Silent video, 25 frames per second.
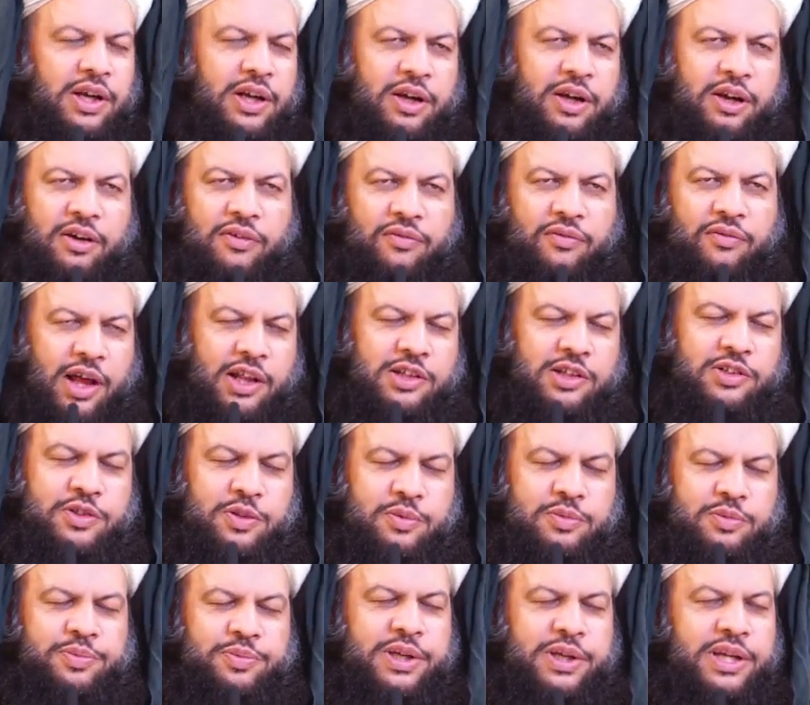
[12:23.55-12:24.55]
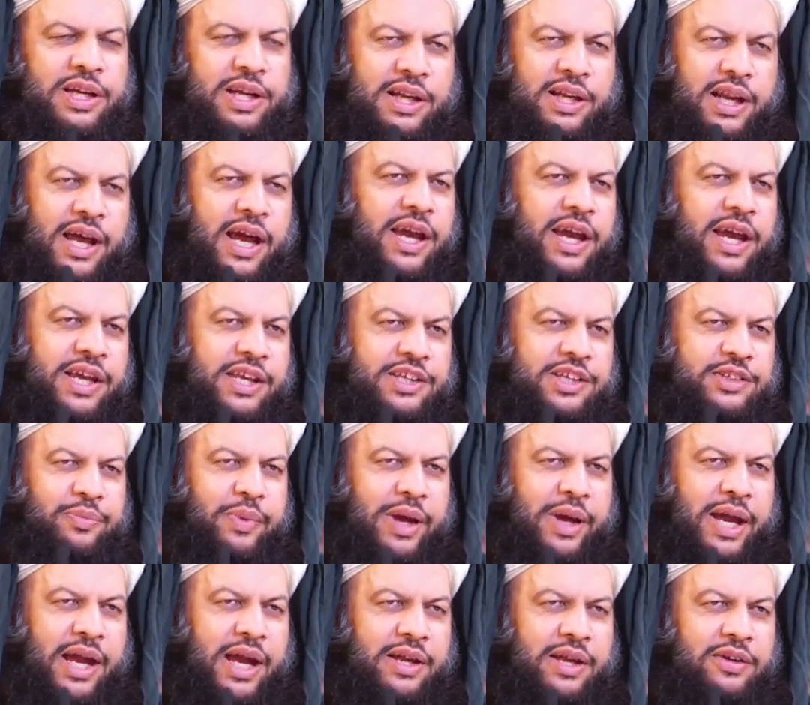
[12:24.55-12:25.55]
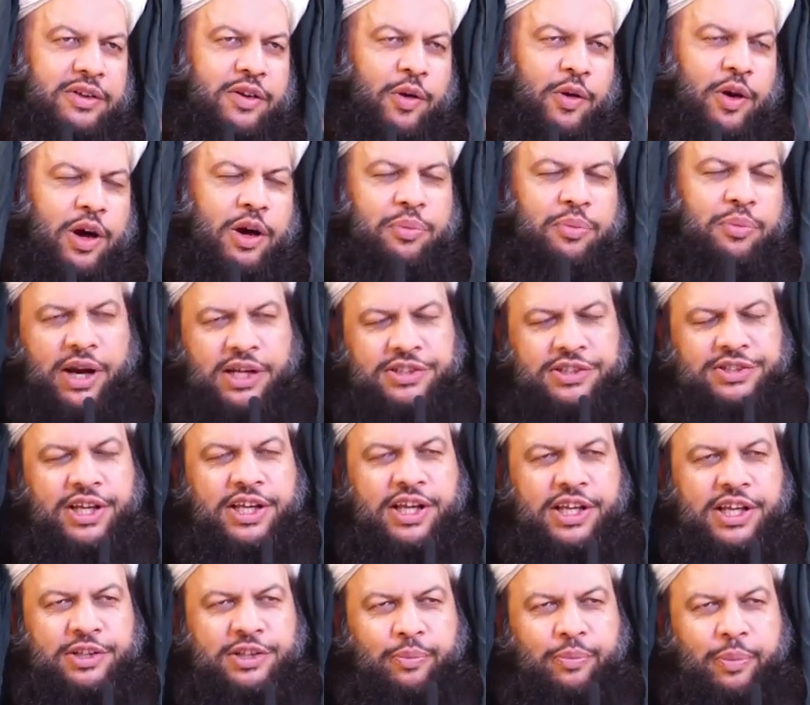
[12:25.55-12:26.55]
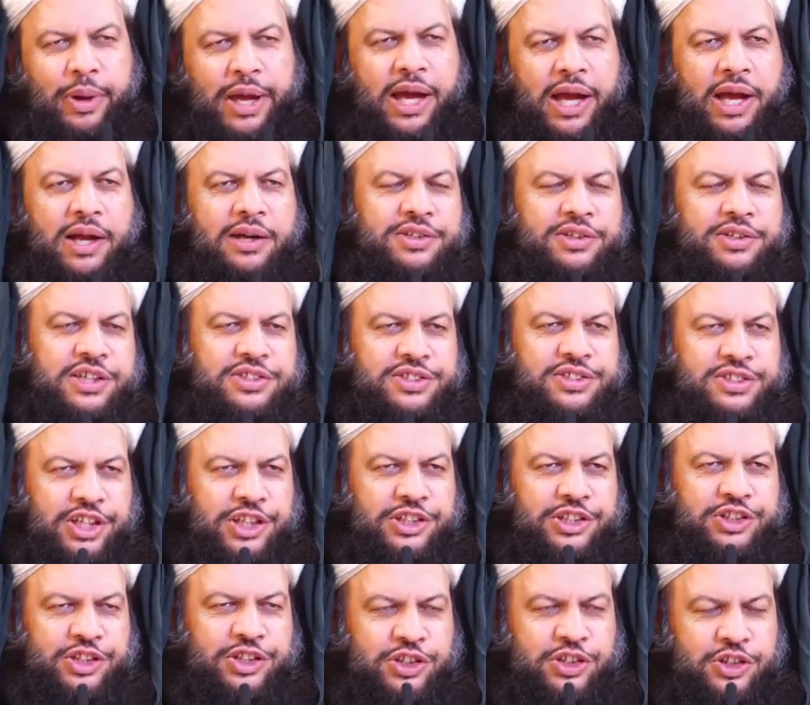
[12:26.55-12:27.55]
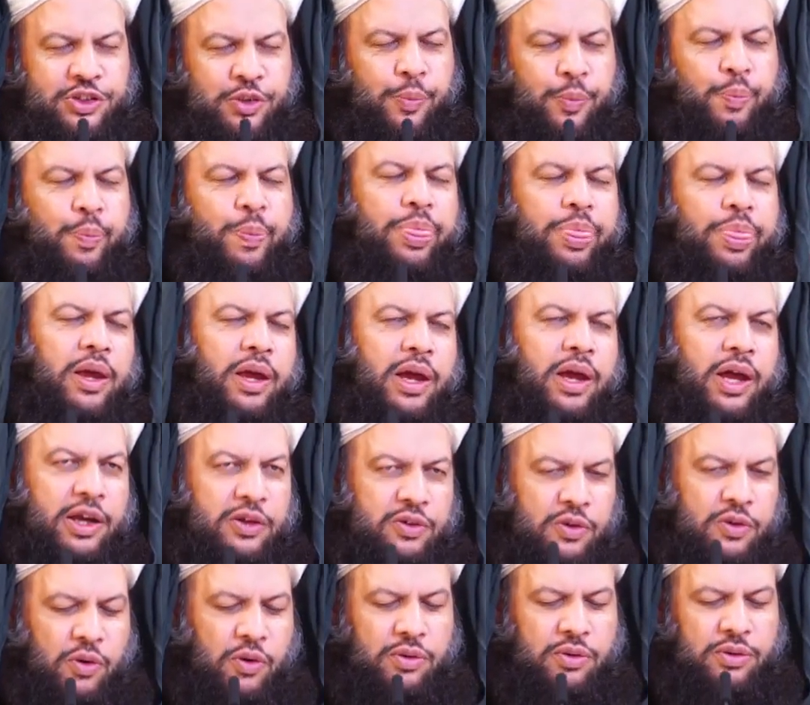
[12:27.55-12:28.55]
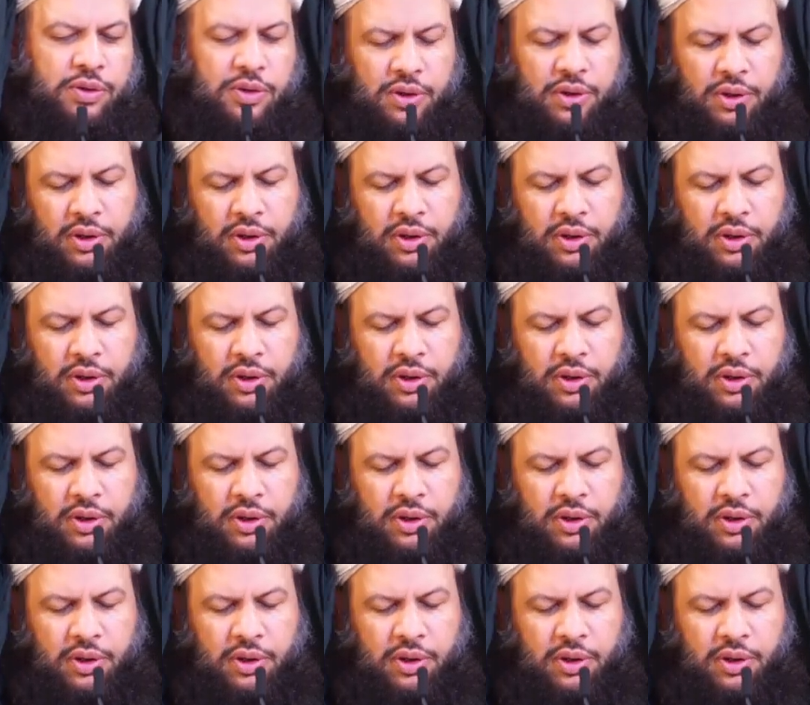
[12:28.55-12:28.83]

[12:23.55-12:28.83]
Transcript: uh, false speaking lie is bad oppressing is bad justice is uh, good